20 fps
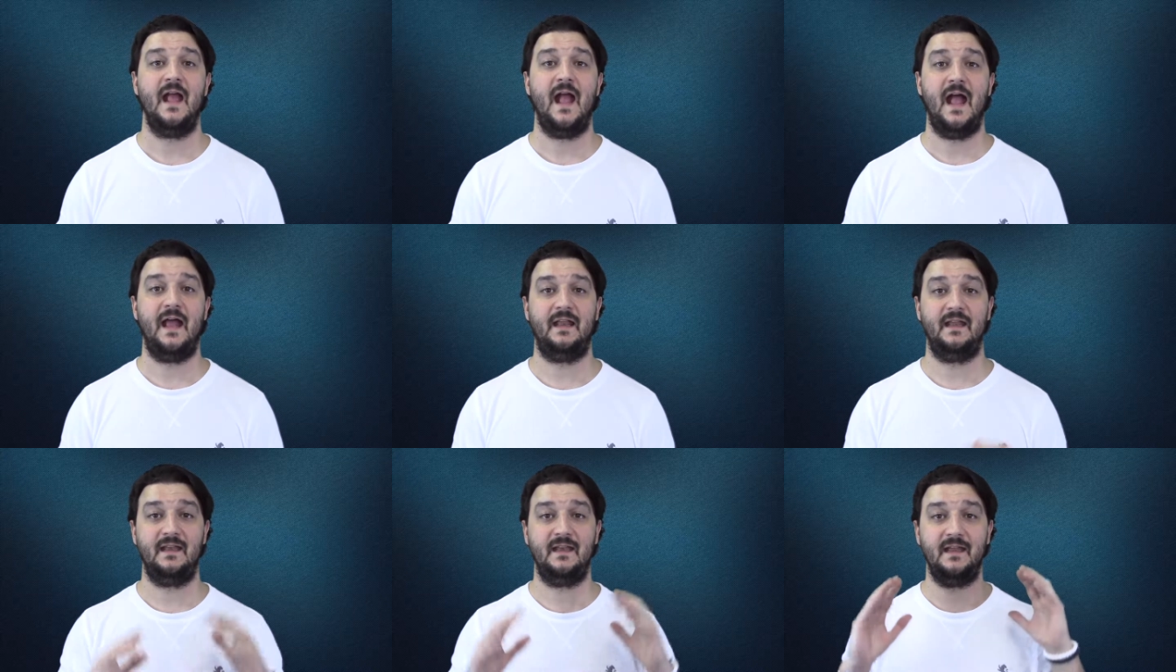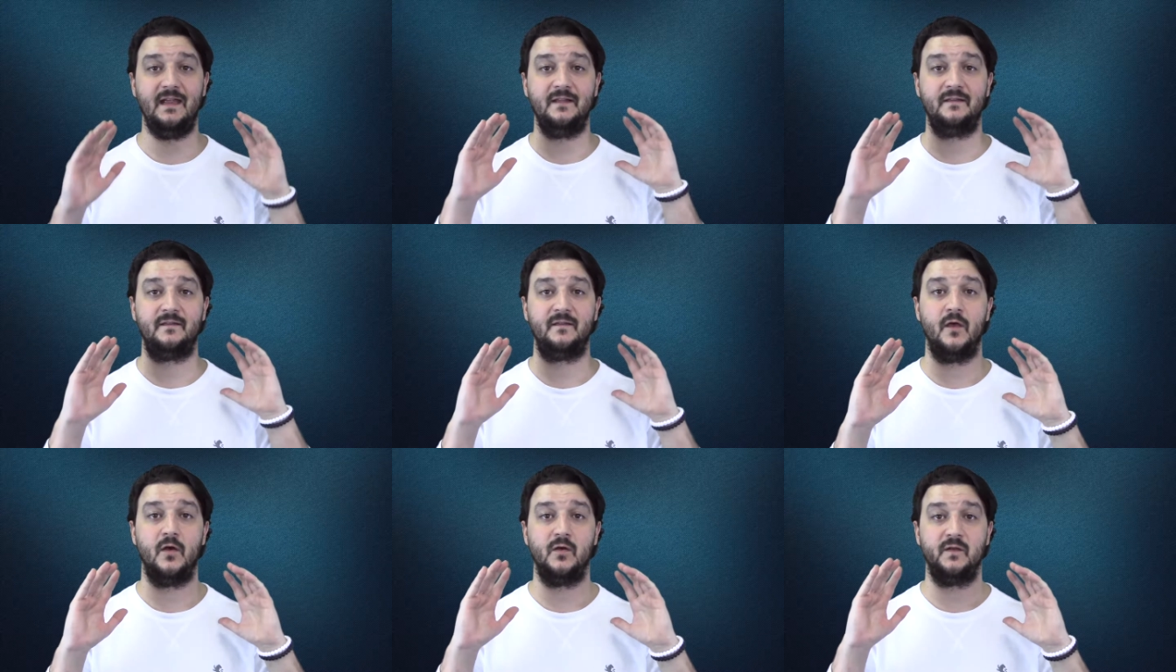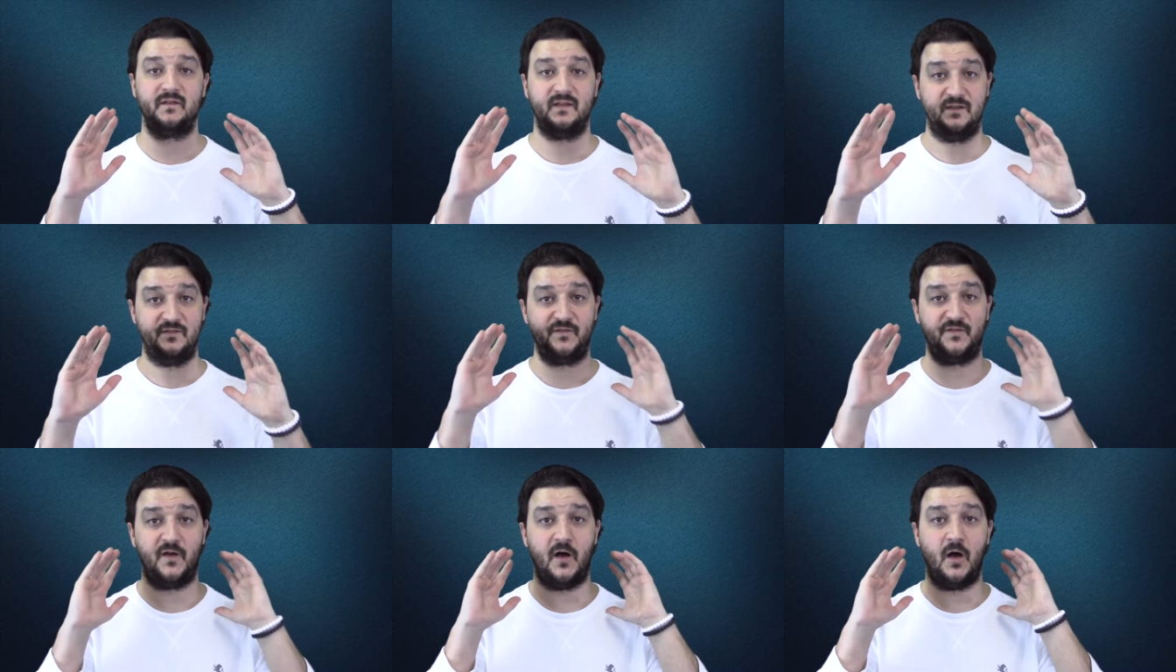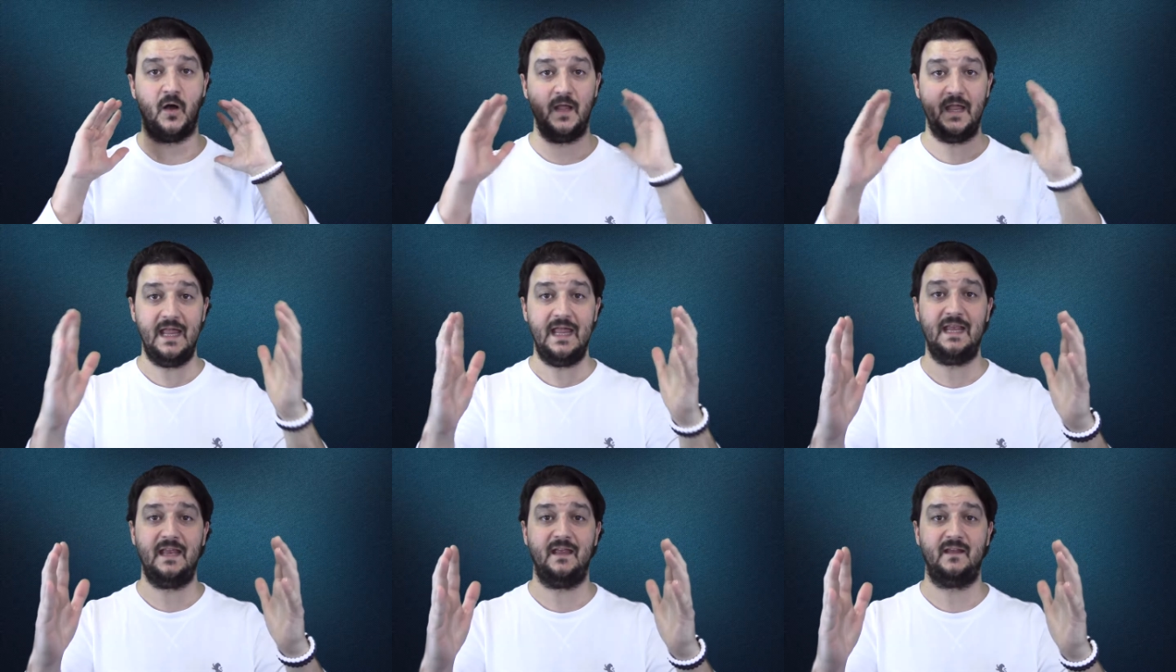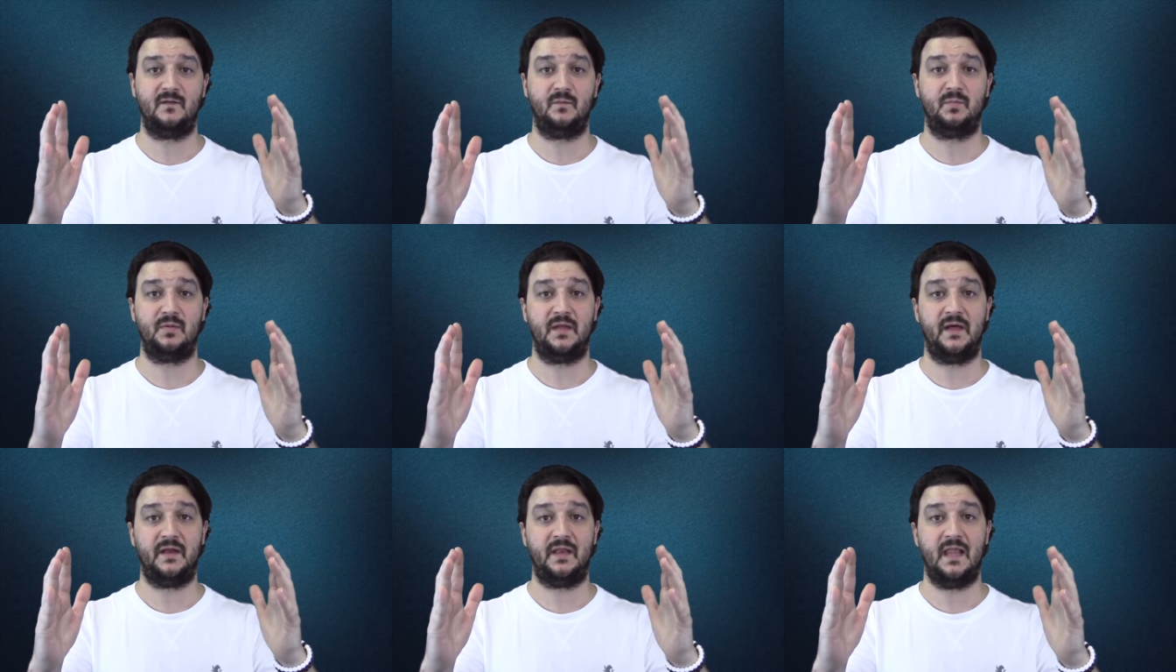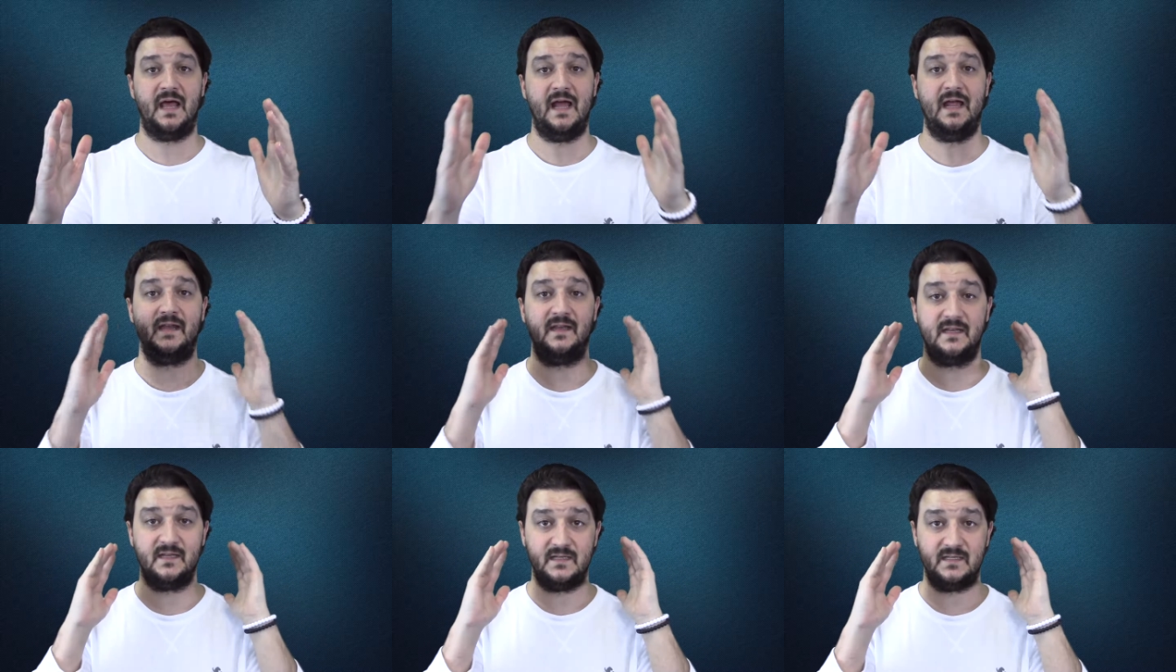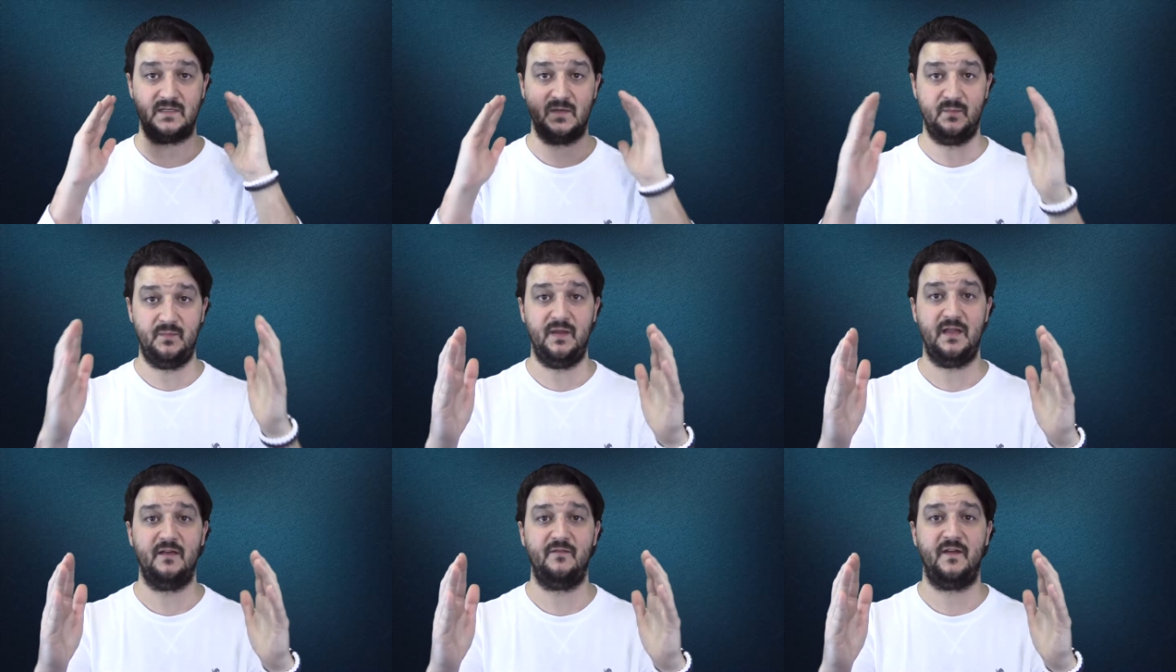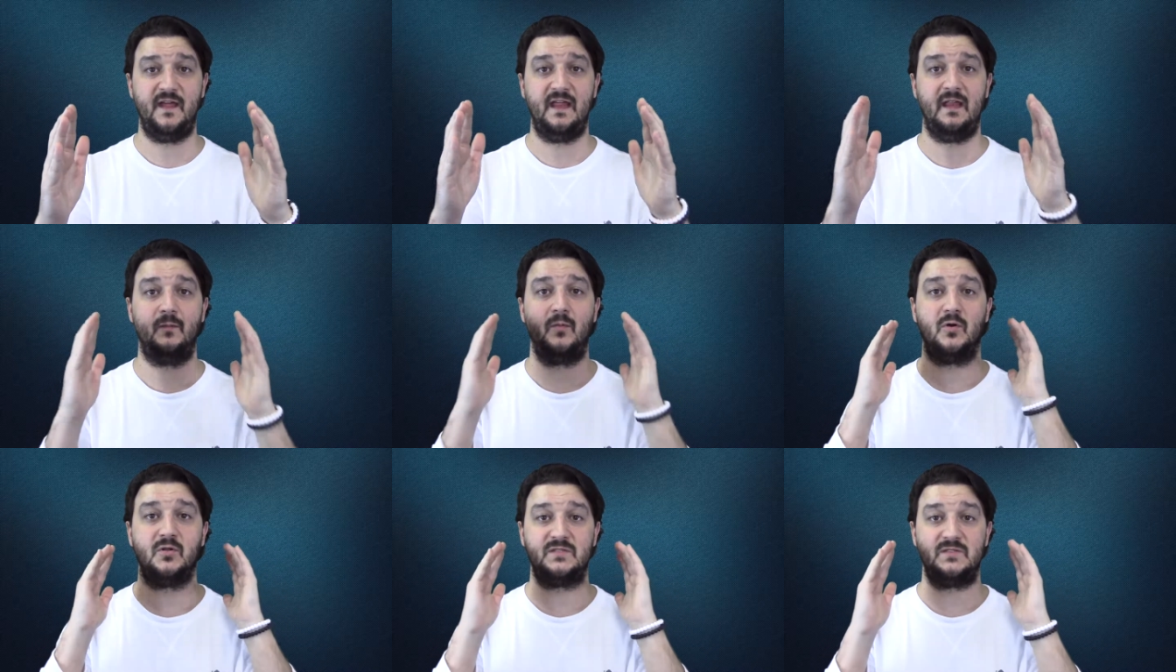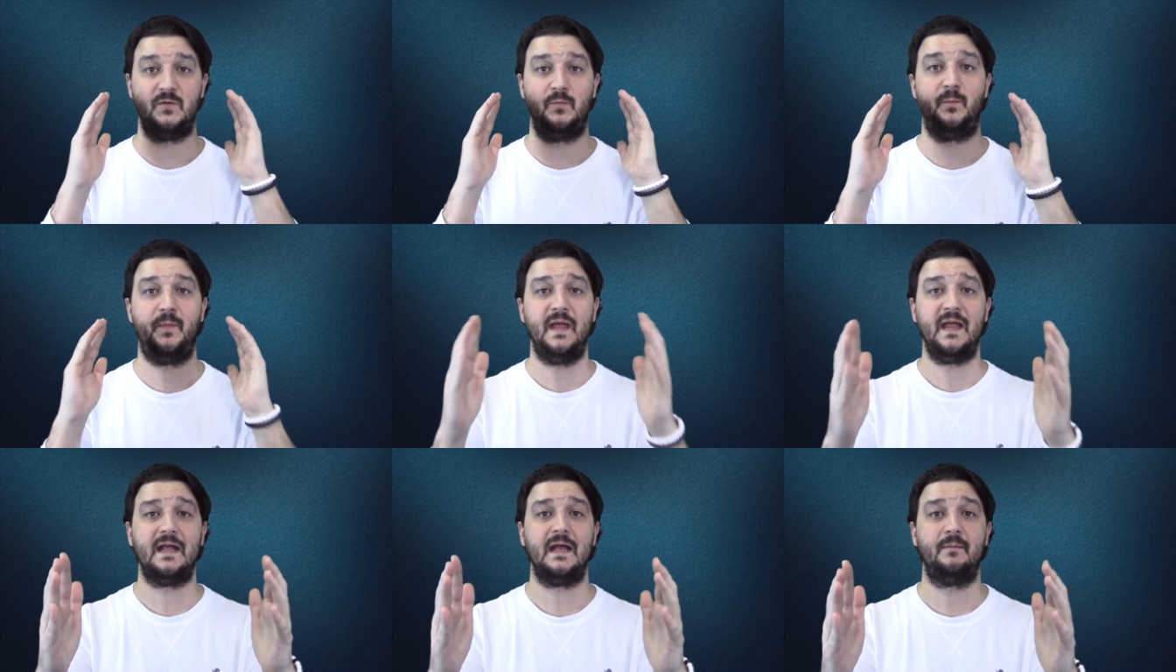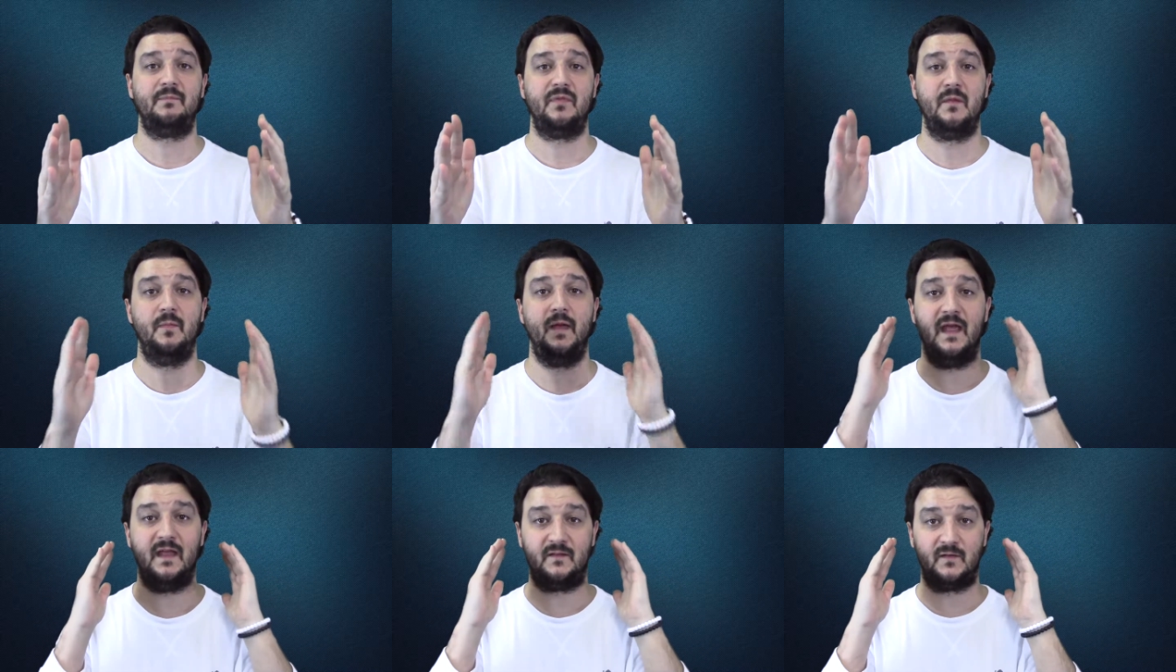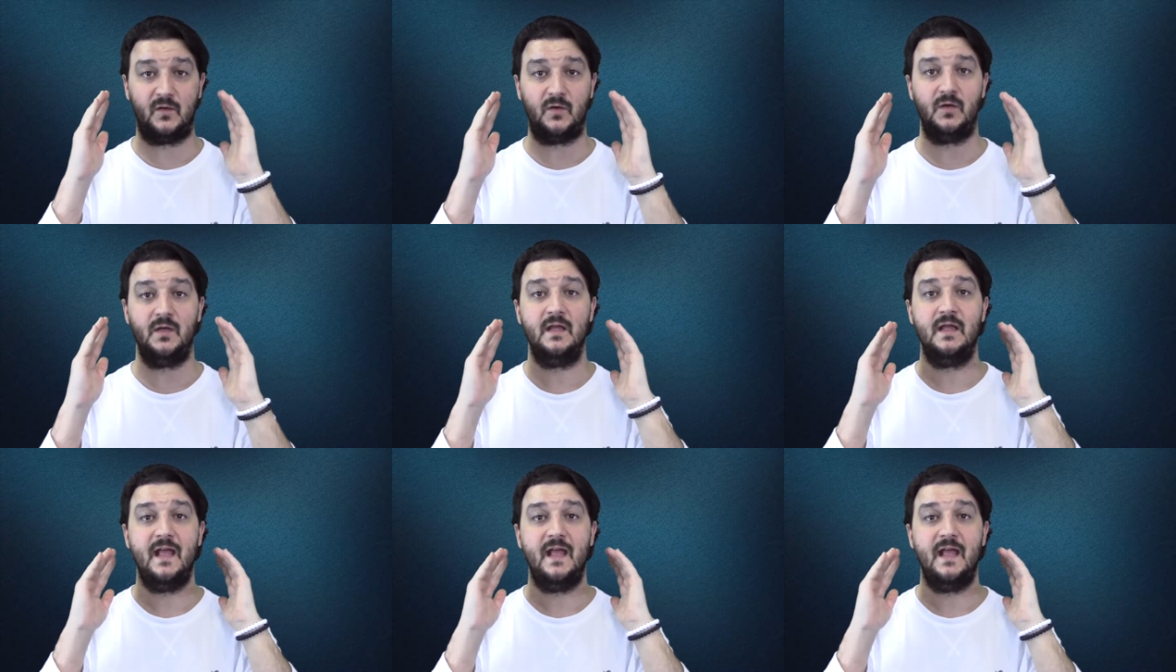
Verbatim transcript: and he needs those that fall in his bloodline to be available to pick up the mantle